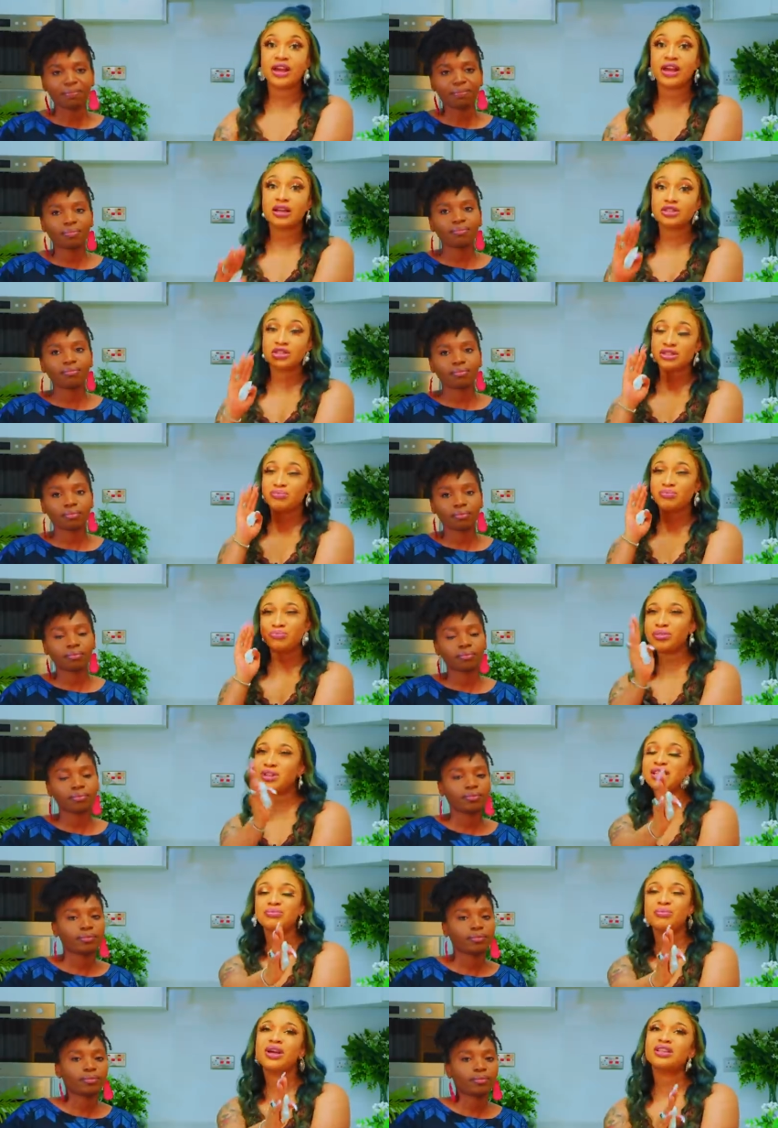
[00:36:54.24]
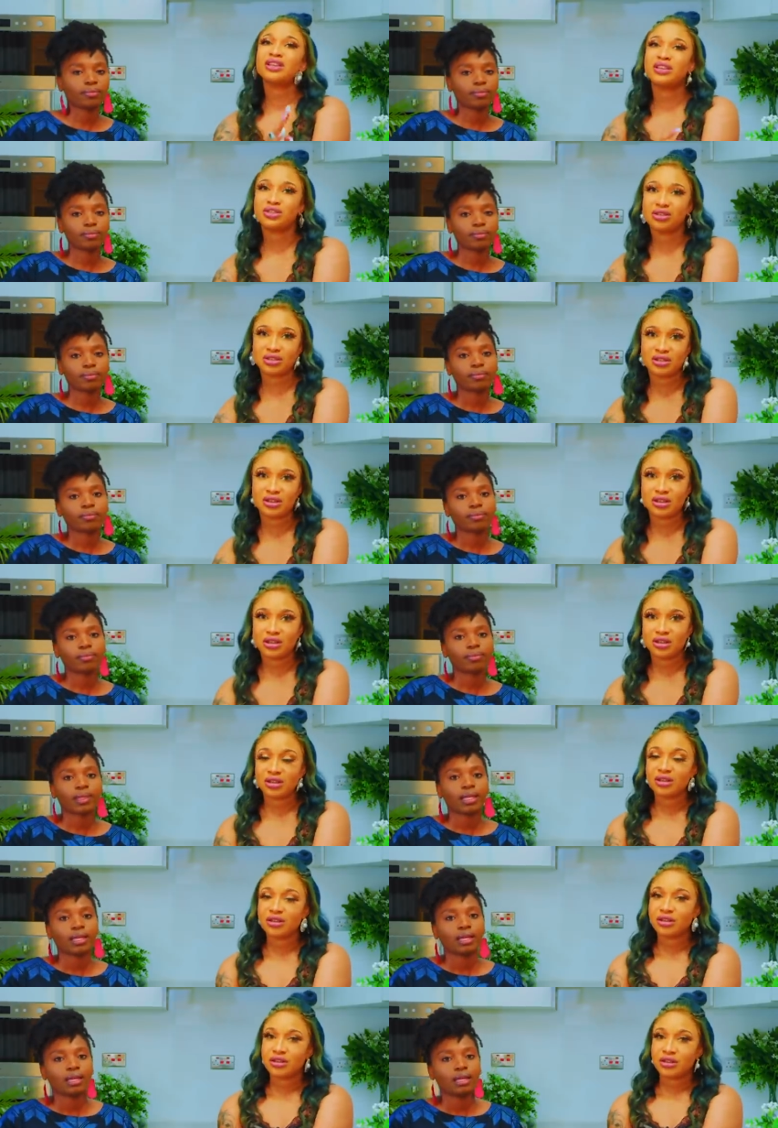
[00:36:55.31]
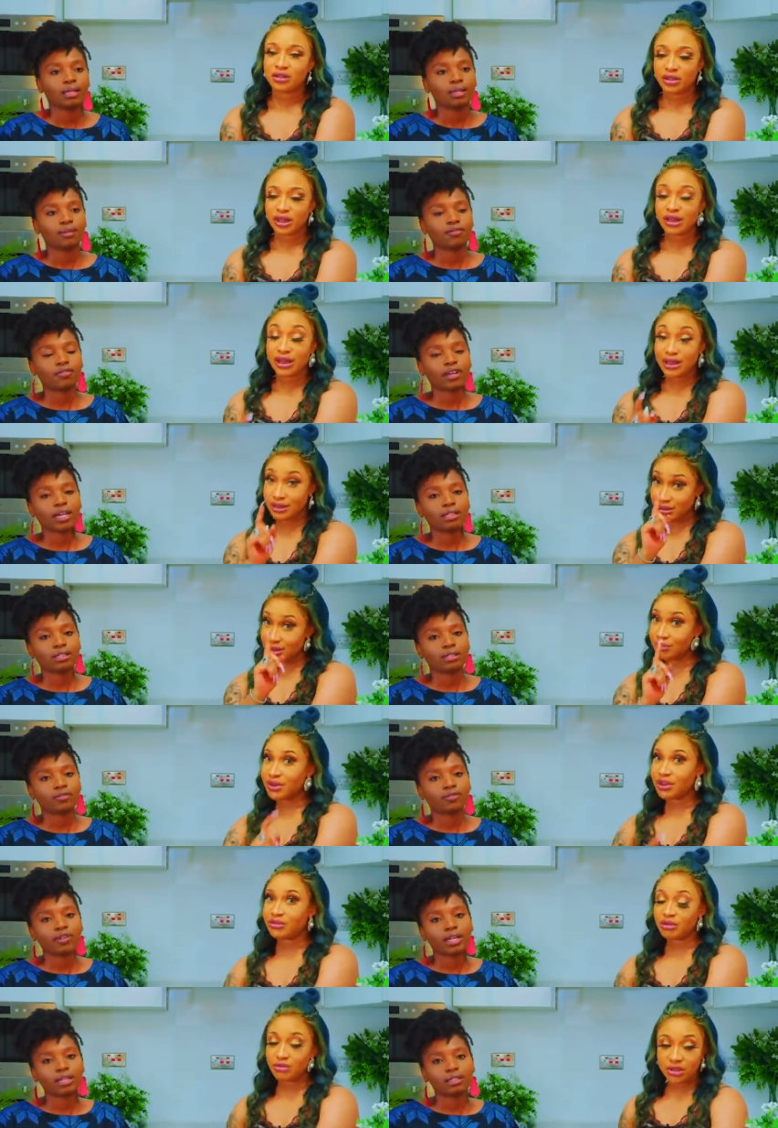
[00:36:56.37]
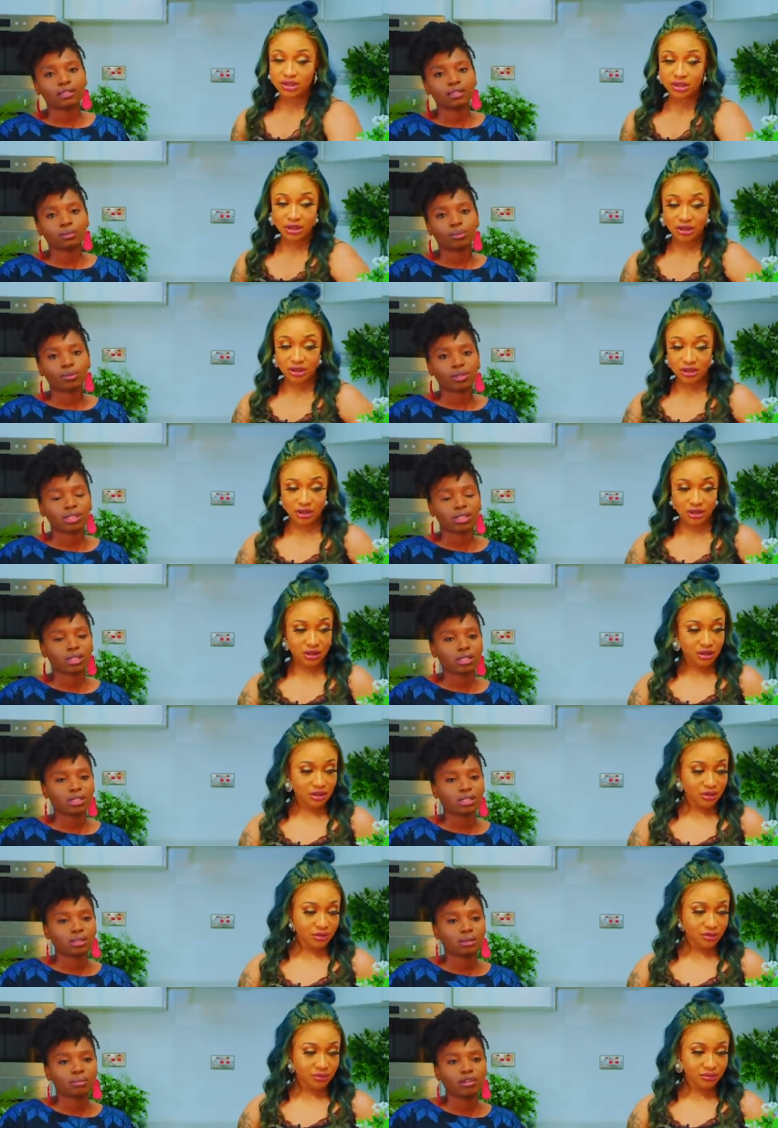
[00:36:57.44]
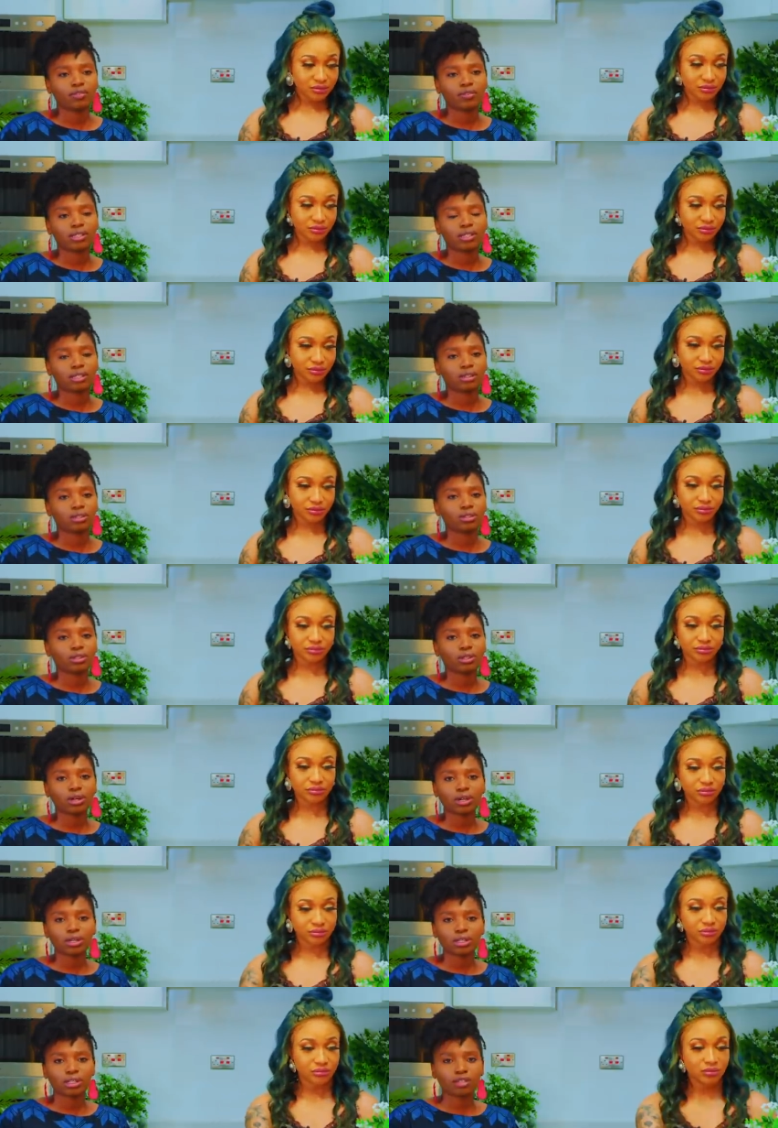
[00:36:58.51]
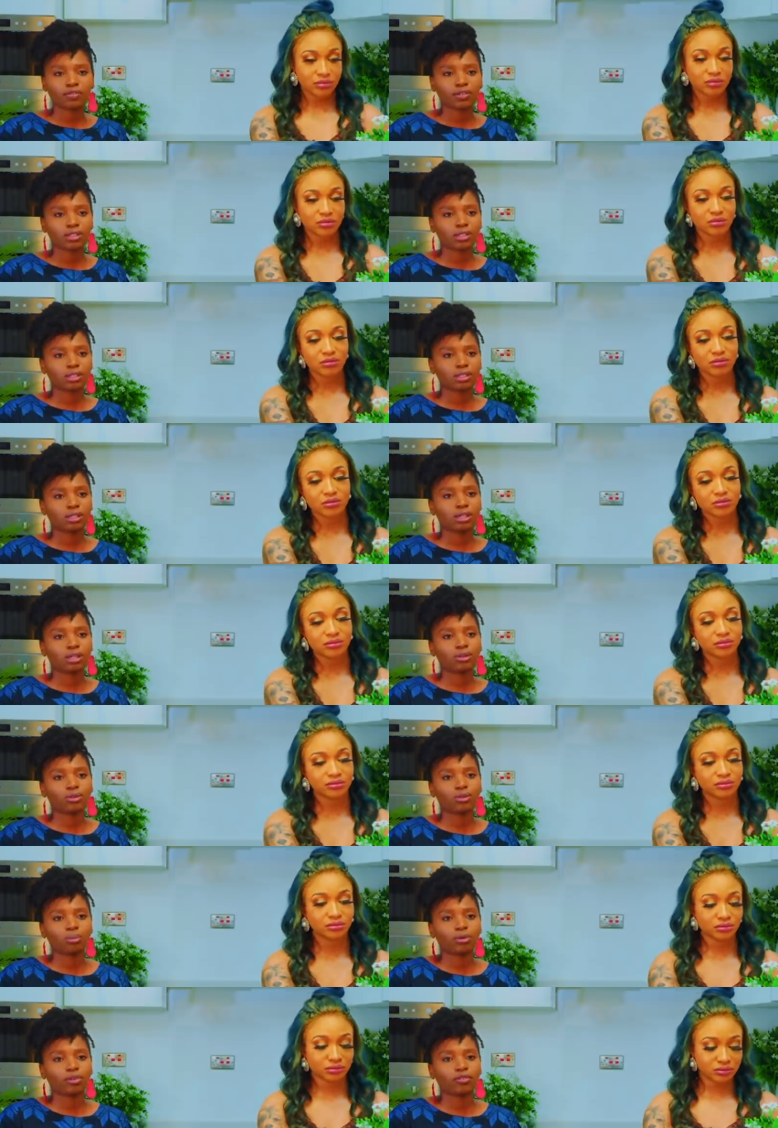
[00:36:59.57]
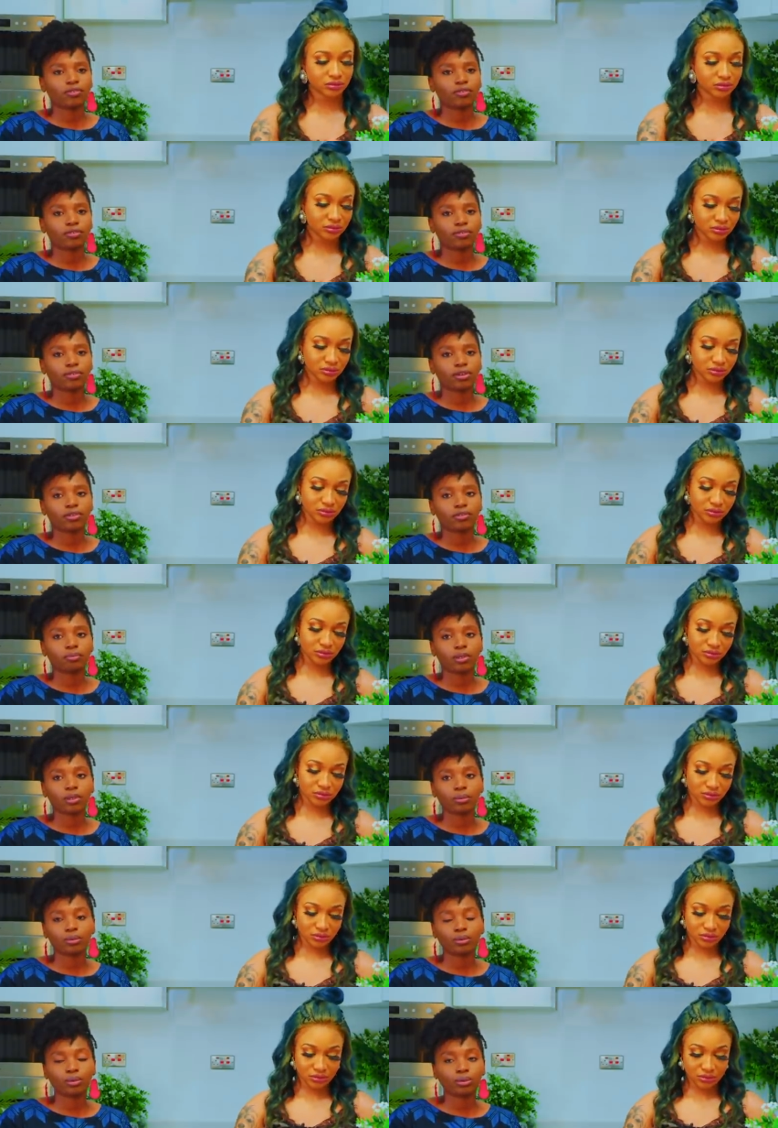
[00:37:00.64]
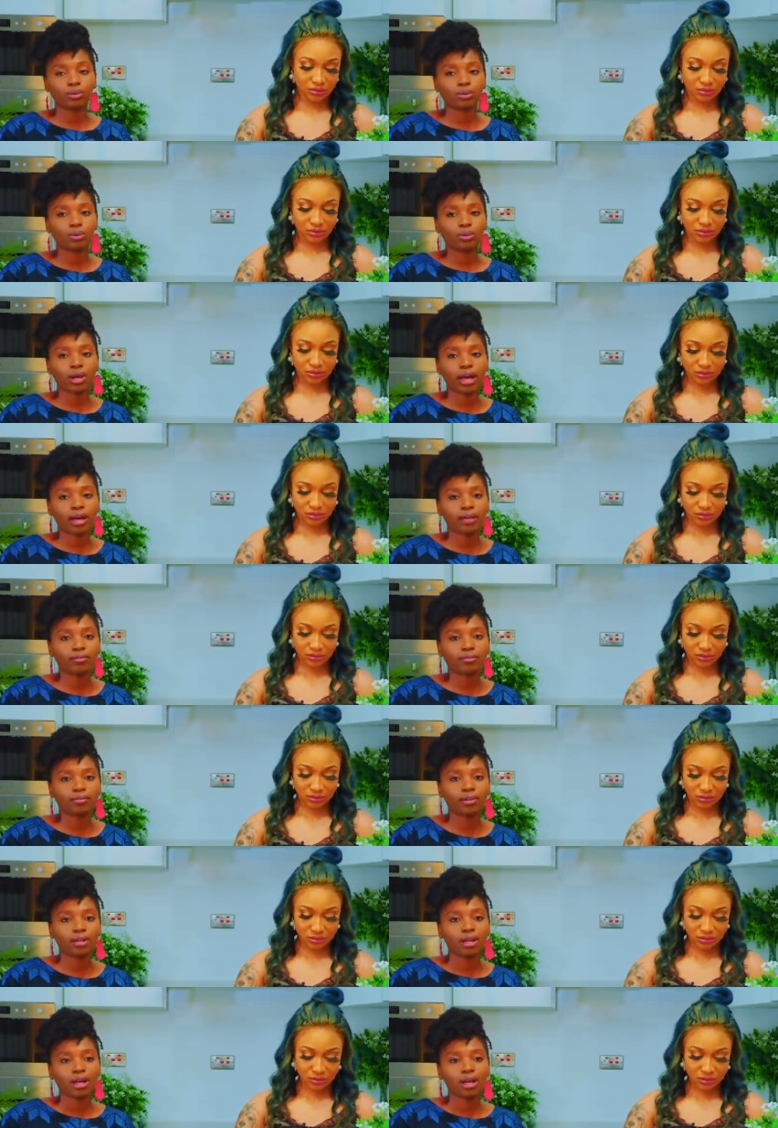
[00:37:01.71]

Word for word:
Speaker 1: there, just please pay attention and
Speaker 2: get something from it. Find a support system. If it's in church, if it's a group of people who have